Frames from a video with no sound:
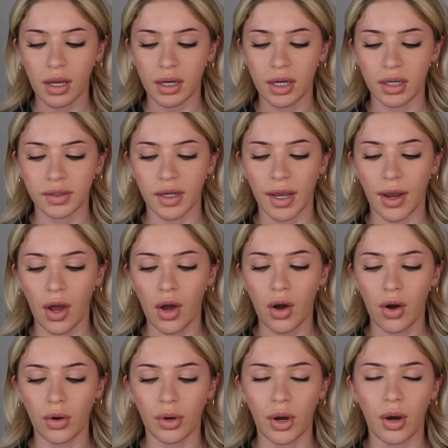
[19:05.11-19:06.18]
And he's like,
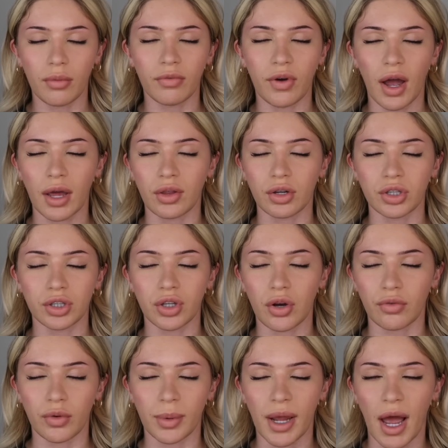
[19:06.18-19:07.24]
oh no, I'm fine. They're just
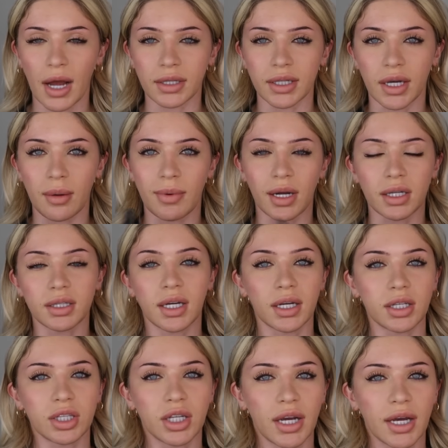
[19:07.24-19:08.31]
overreacting about a ton
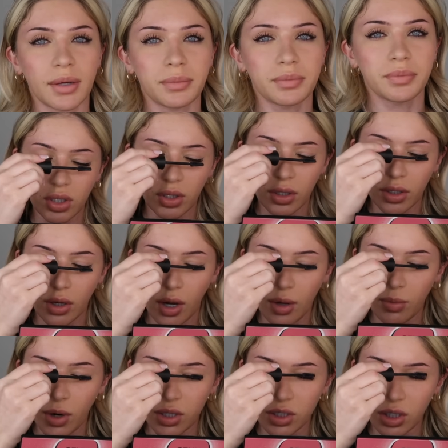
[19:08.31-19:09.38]
of shit. So, you know, I
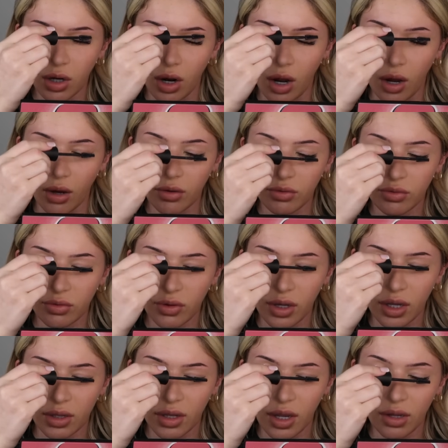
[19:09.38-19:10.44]
brush it off.
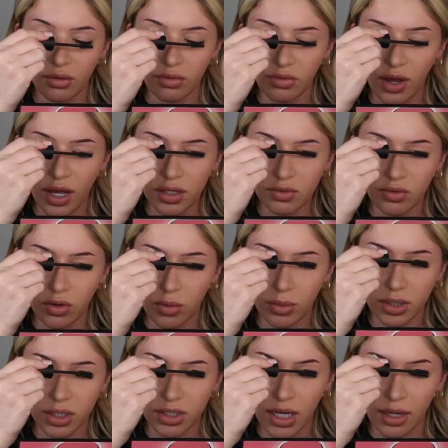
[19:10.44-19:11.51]
And then fast
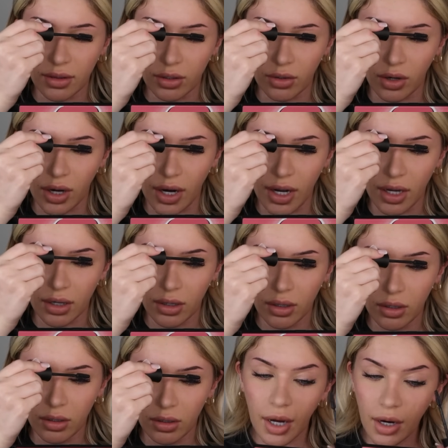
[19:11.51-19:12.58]
forward to 10th grade,
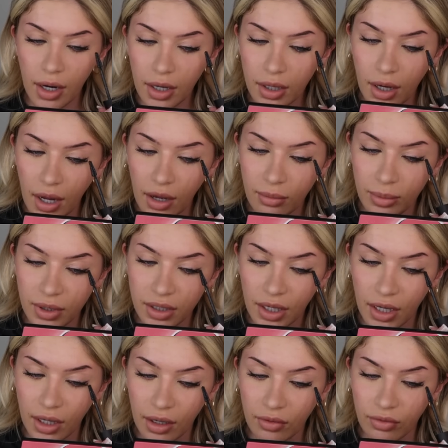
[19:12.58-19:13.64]
Garrett and I have been
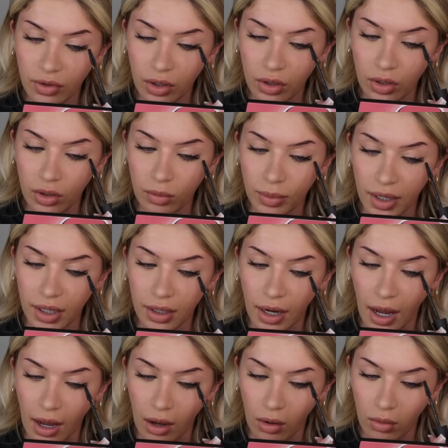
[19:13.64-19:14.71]
dating for a little bit
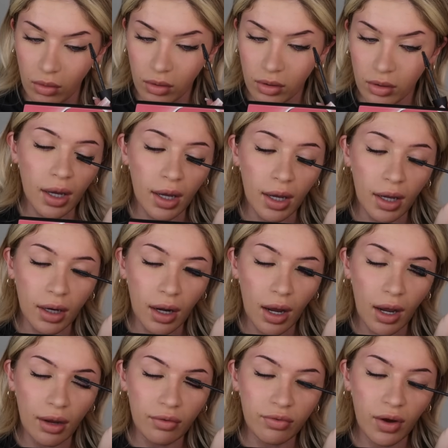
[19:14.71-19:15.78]
now. And
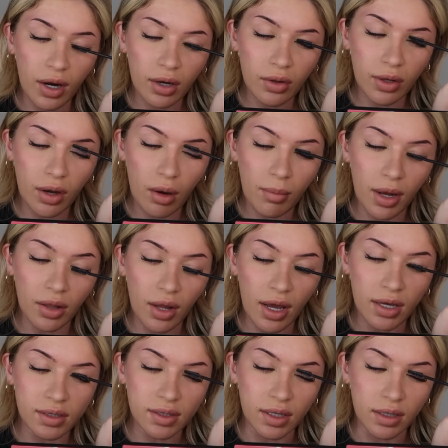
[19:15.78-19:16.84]
I finally got my
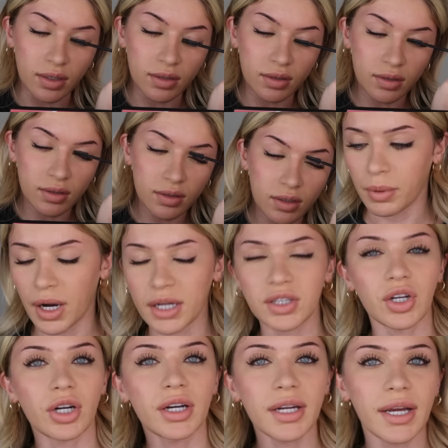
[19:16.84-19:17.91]
license, but I
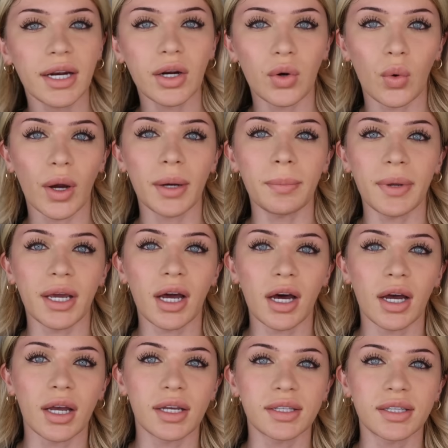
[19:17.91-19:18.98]
started to get annoyed
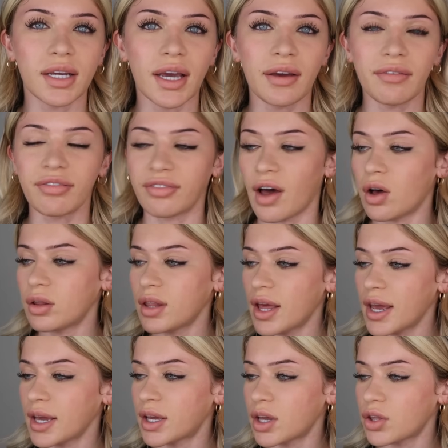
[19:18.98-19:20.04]
because it felt
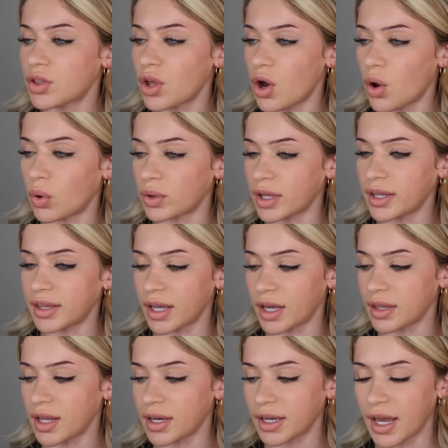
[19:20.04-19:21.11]
like the only
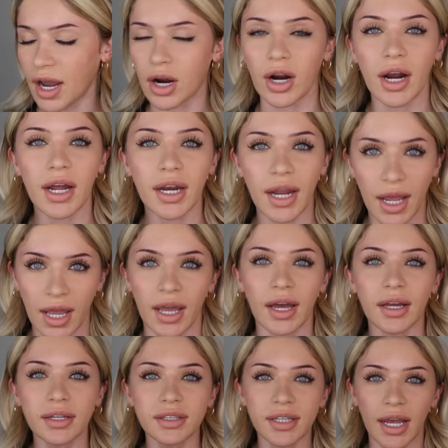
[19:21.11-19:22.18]
thing that Garrett
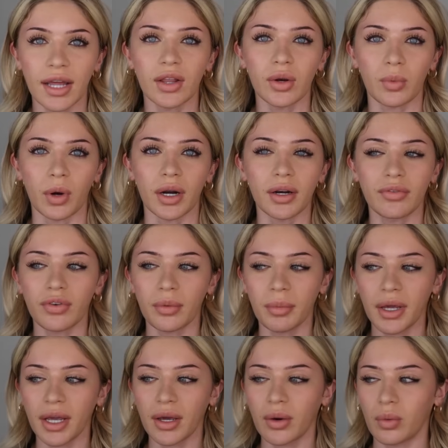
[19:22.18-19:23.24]
and Taylor wanted from
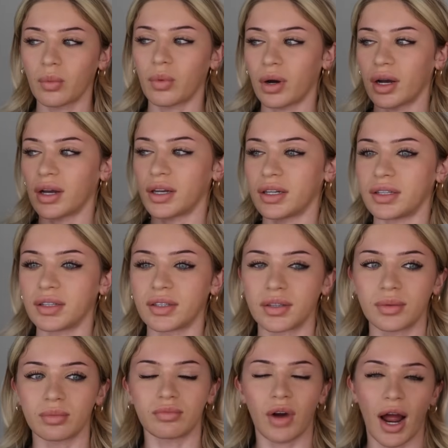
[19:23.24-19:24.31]
me
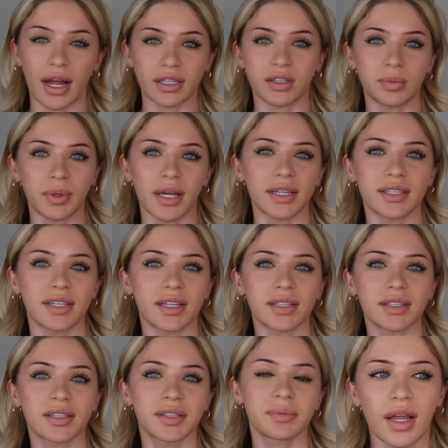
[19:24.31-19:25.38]
was rides
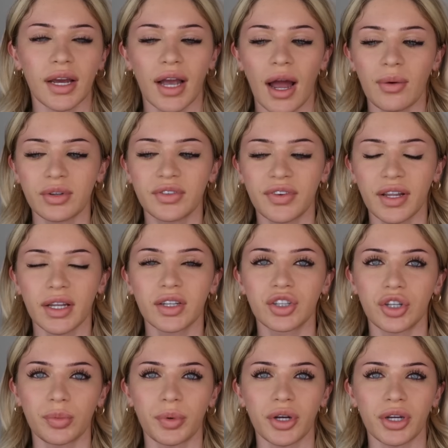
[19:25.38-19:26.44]
places. Like I was feeling
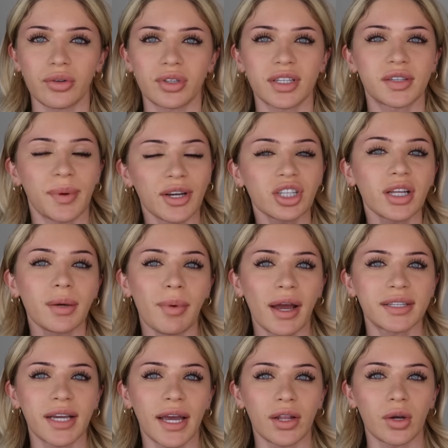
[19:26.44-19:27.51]
super used, especially
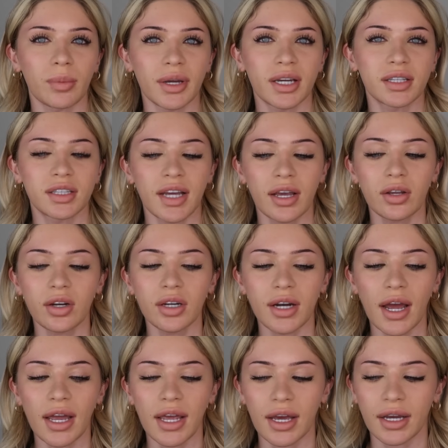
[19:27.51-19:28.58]
by Taylor, because Taylor and
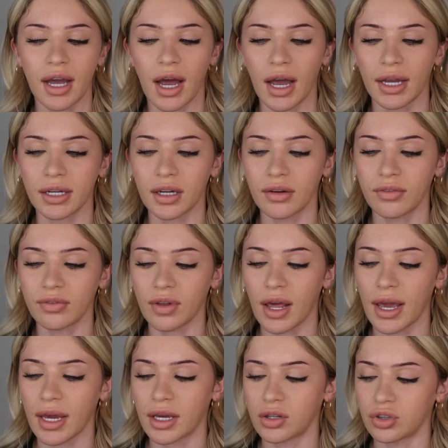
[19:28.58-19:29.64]
I had kind of
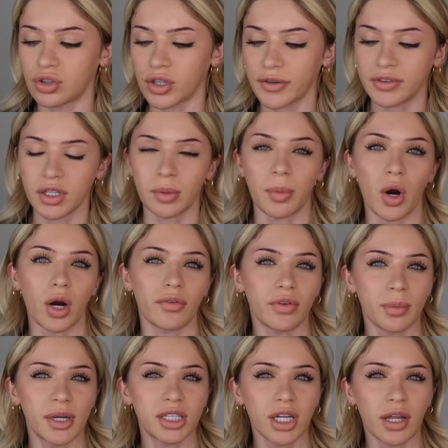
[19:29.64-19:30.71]
like drifted apart
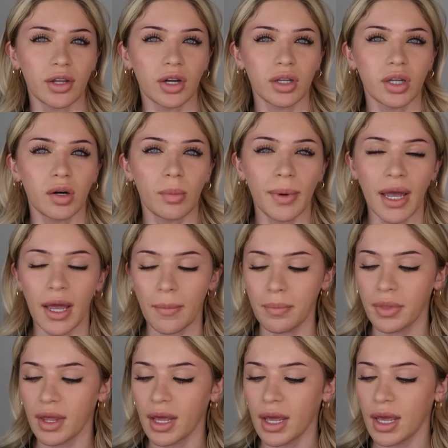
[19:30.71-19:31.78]
from each other a little bit.